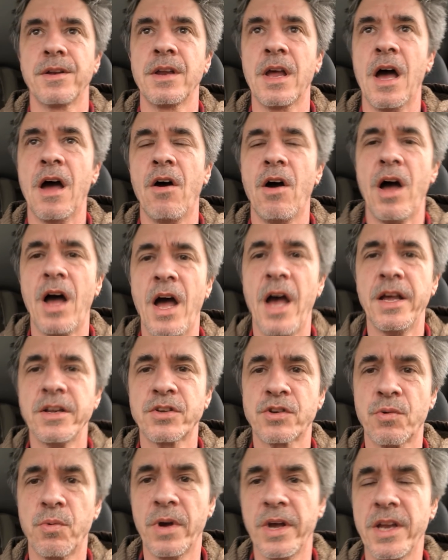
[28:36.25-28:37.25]
Now,
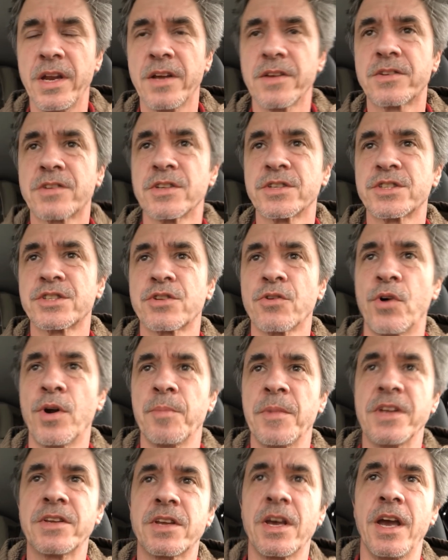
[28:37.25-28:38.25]
I tweeted to
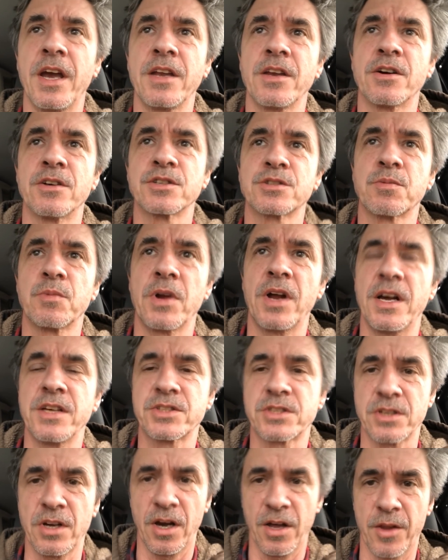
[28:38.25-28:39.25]
Stormy Daniels when
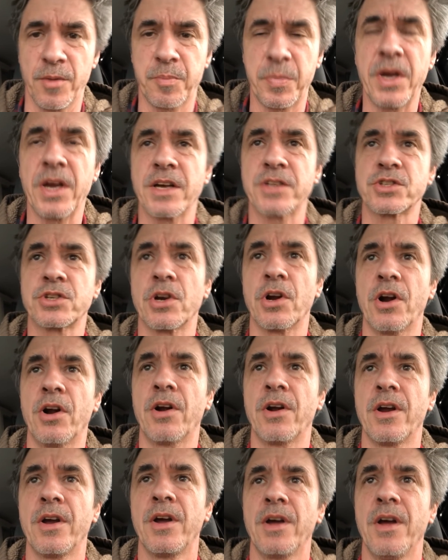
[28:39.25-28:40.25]
I saw the
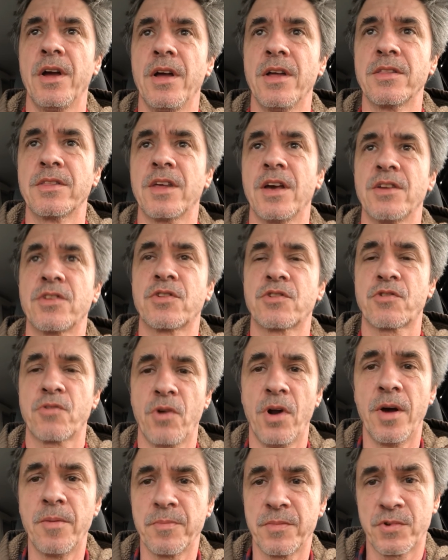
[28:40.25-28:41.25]
picture that
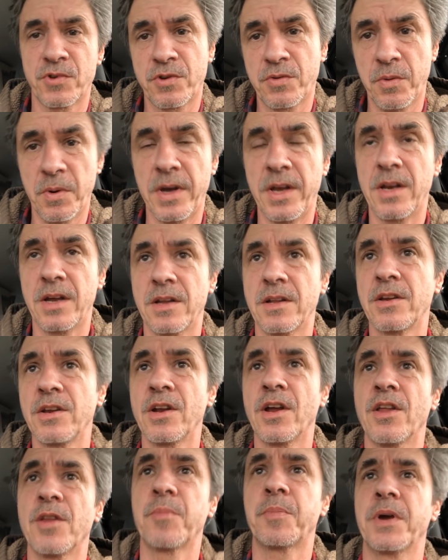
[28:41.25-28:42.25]
Trump tweeted.
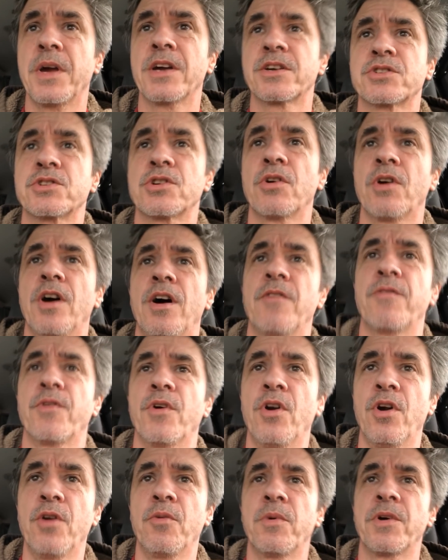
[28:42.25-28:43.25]
You know, the picture of
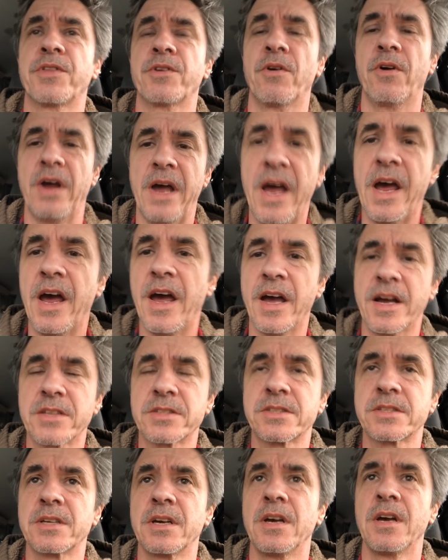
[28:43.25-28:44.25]
her with her
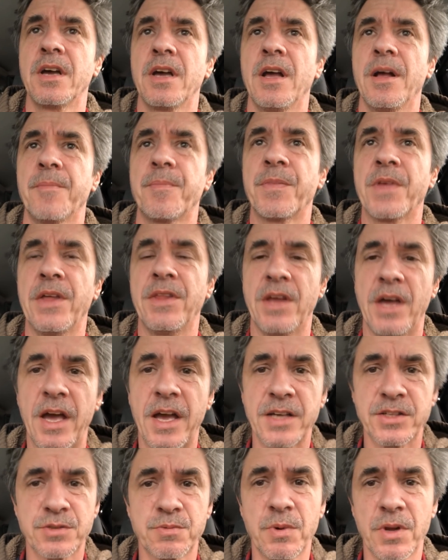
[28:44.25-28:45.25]
ex. And
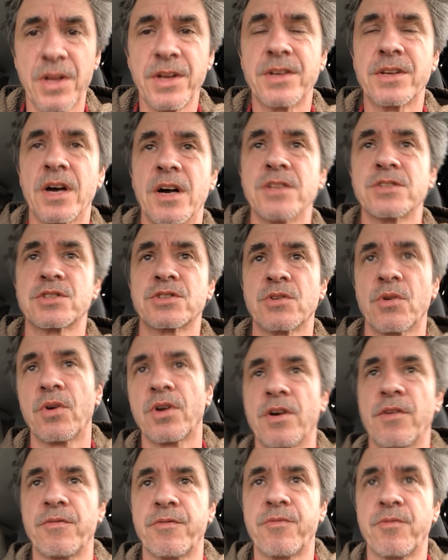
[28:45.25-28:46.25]
the ex really does
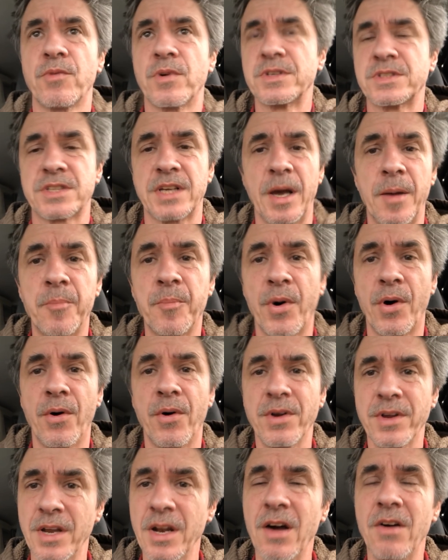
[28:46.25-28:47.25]
sort of
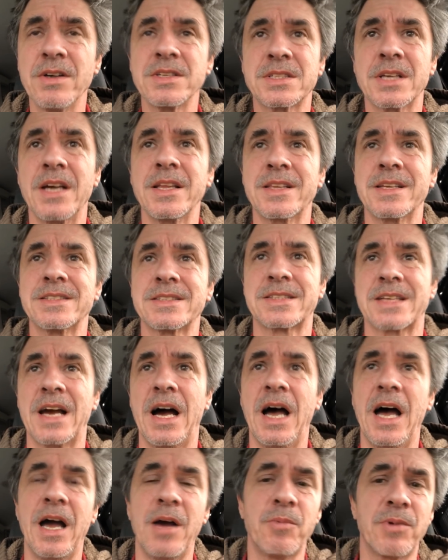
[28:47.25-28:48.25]
resemble, you know, he's like this
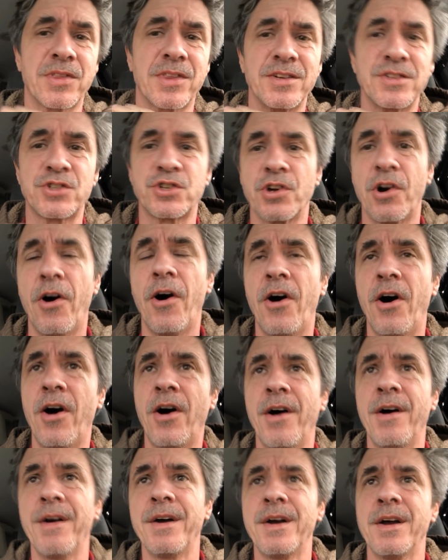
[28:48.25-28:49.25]
guy with the
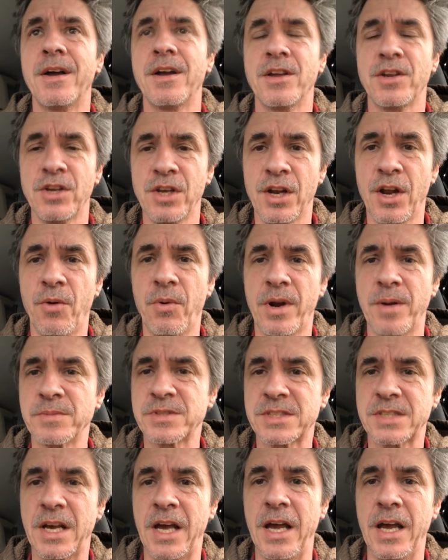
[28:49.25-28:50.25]
jaw. You know what
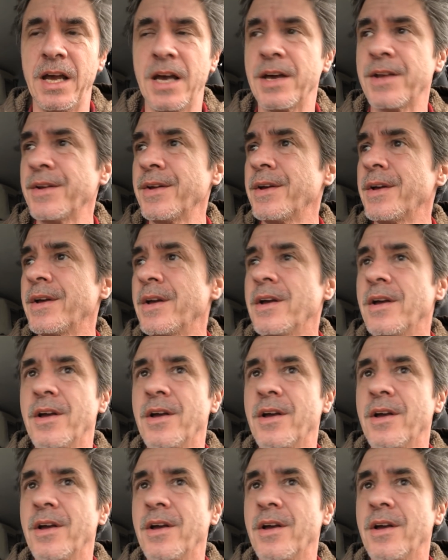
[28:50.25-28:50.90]
I'm saying?